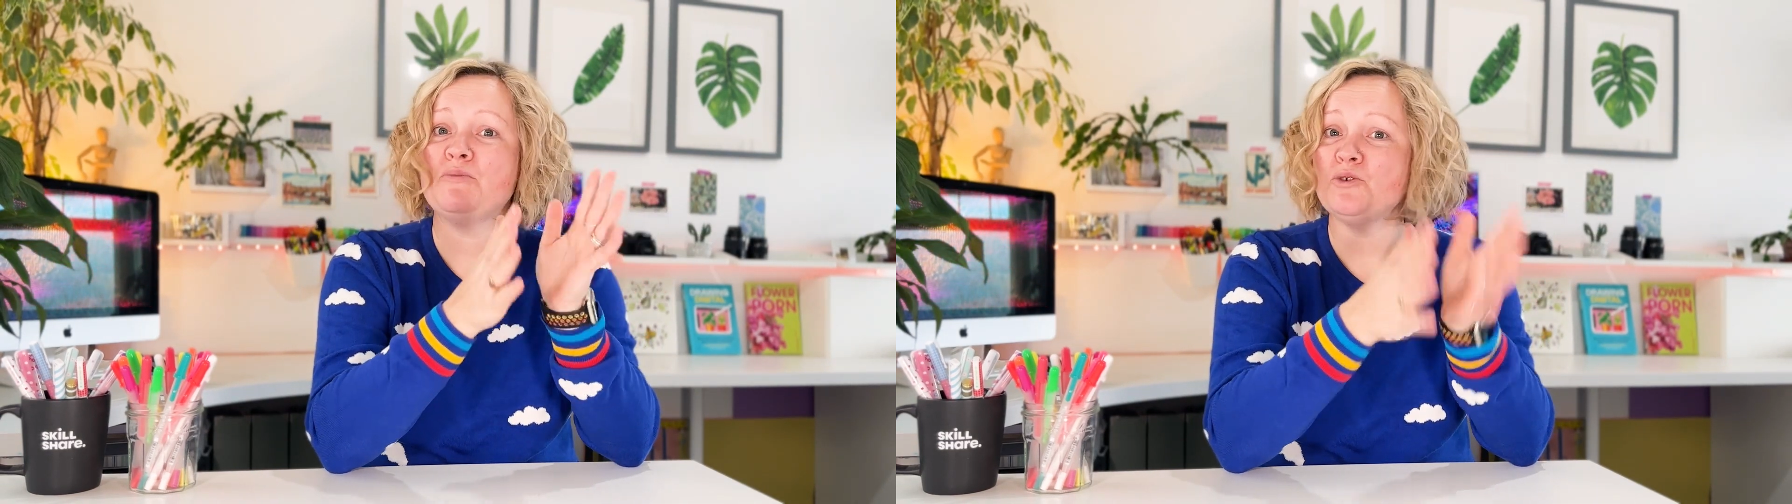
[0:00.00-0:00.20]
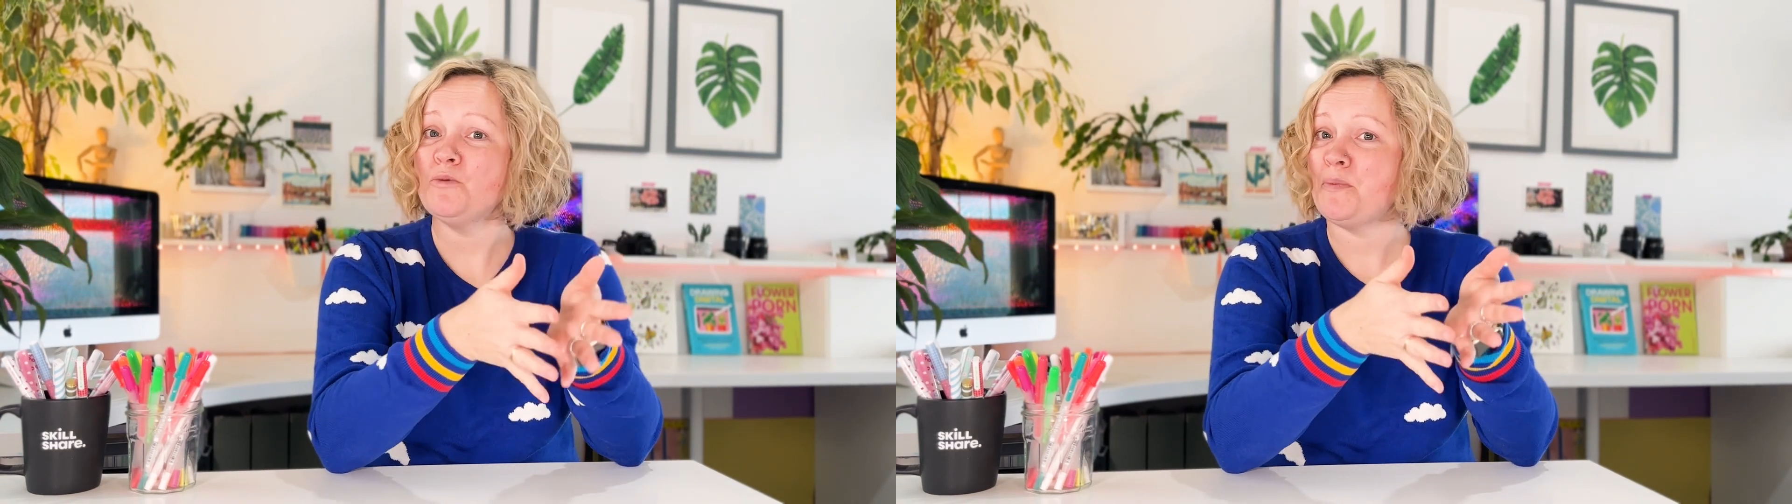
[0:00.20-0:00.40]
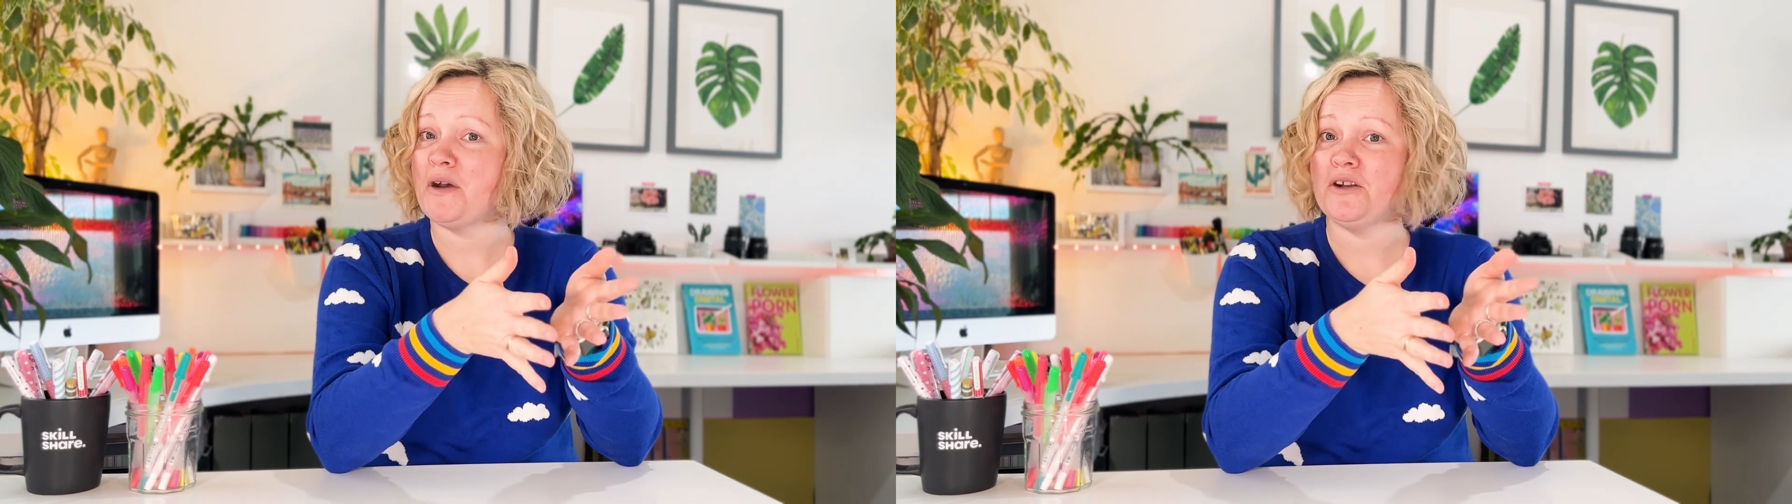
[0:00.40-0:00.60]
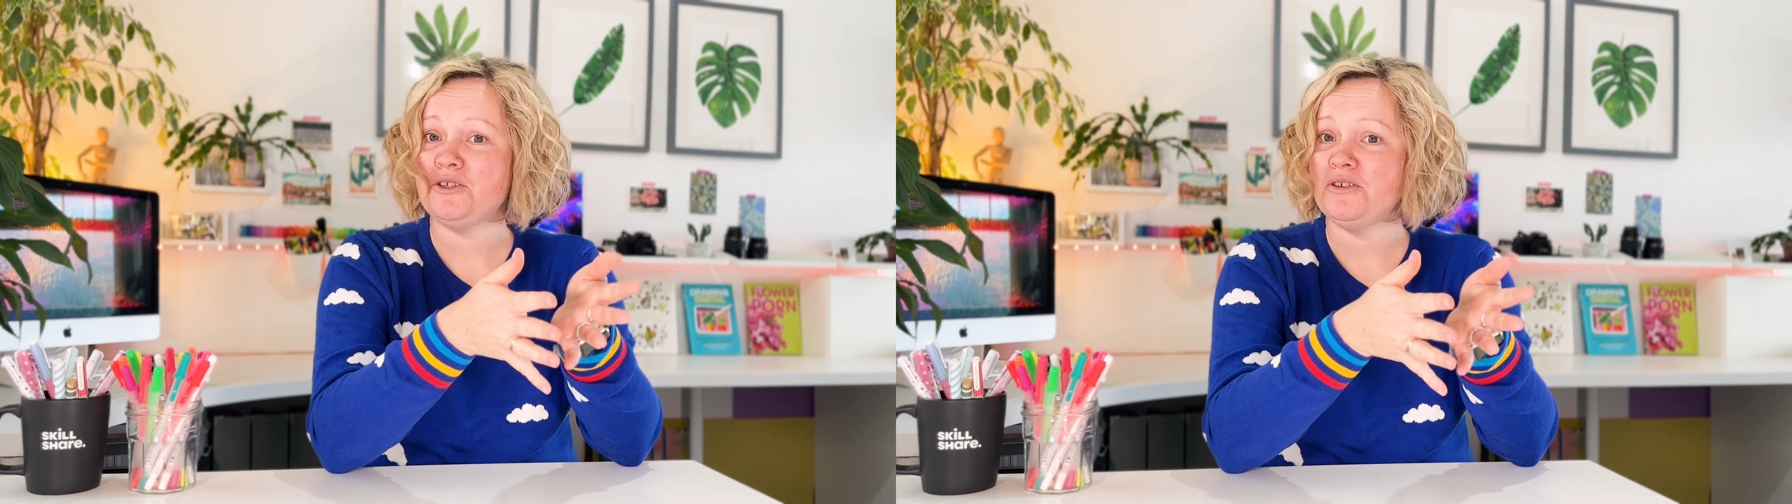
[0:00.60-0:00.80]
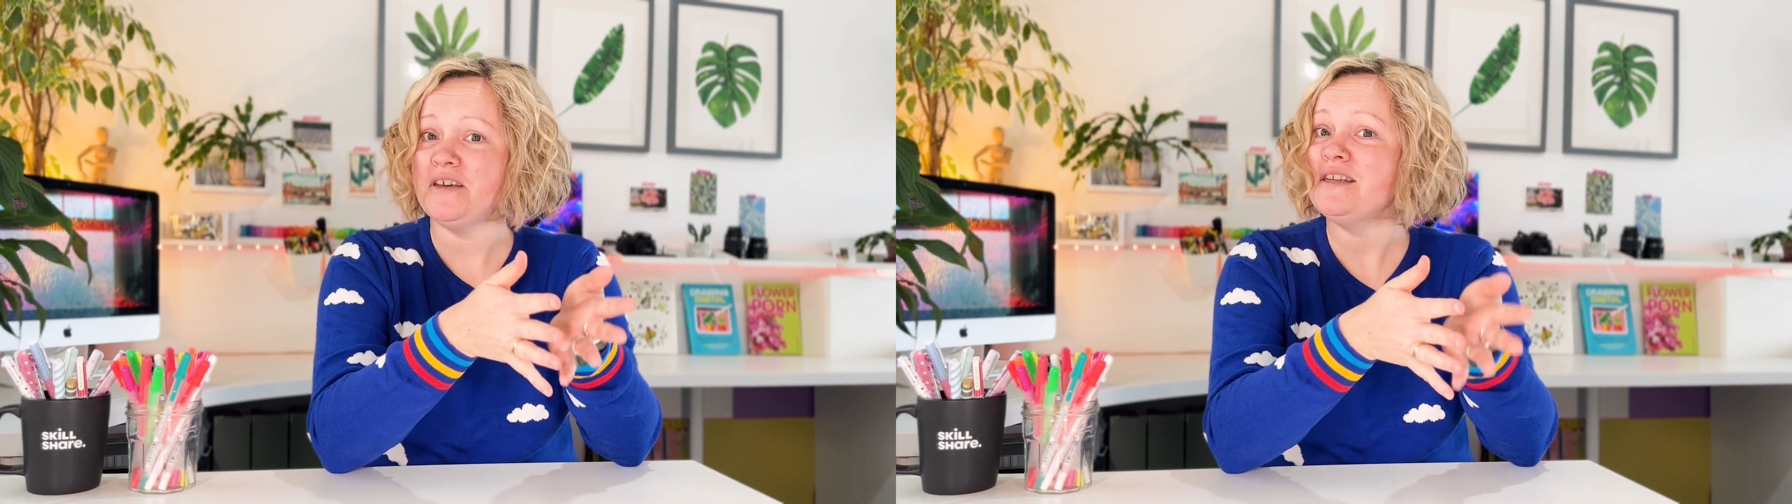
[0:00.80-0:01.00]
absorb parts
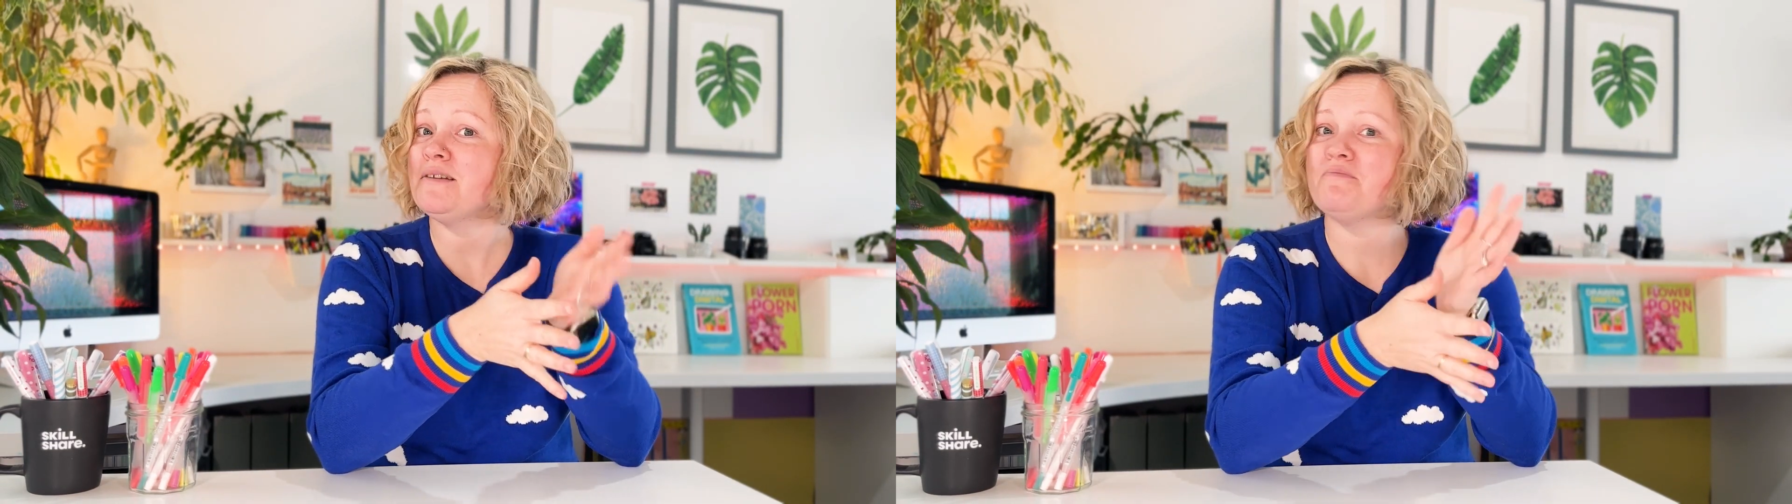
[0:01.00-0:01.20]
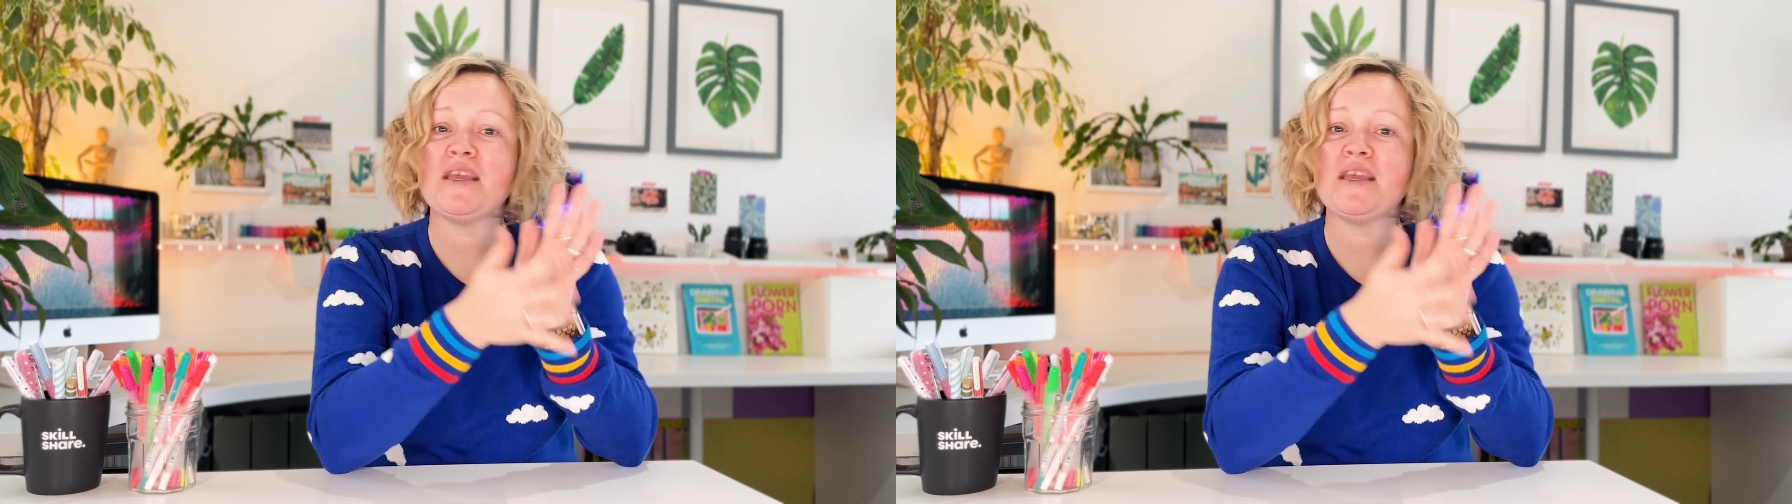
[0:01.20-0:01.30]
you like